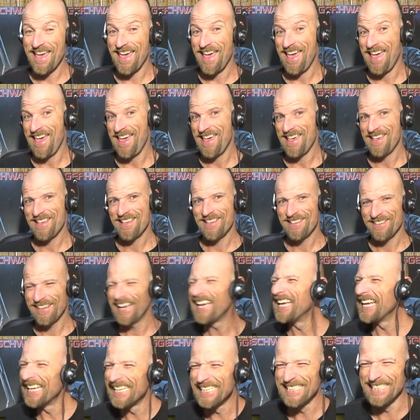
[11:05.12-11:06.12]

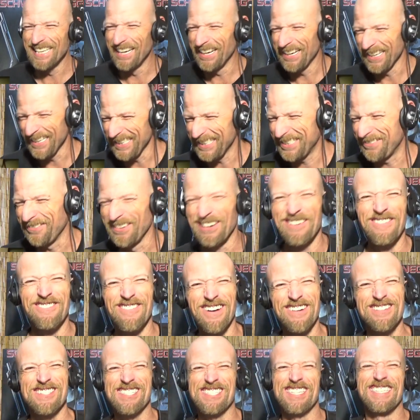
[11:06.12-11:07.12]
like,
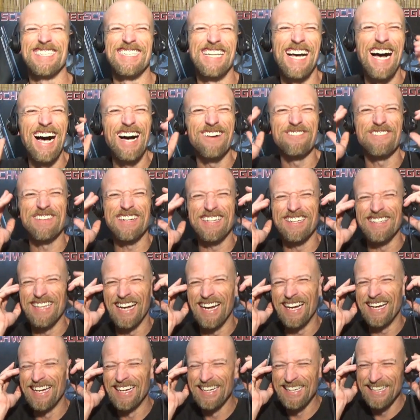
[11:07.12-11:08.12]
what's the laughing at
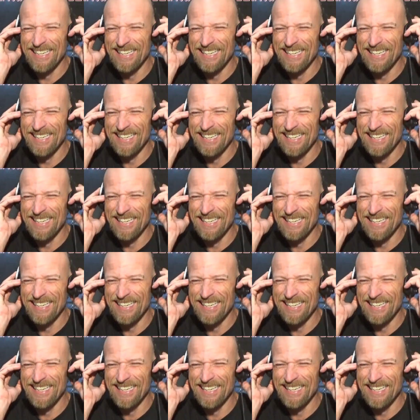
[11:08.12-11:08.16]
that?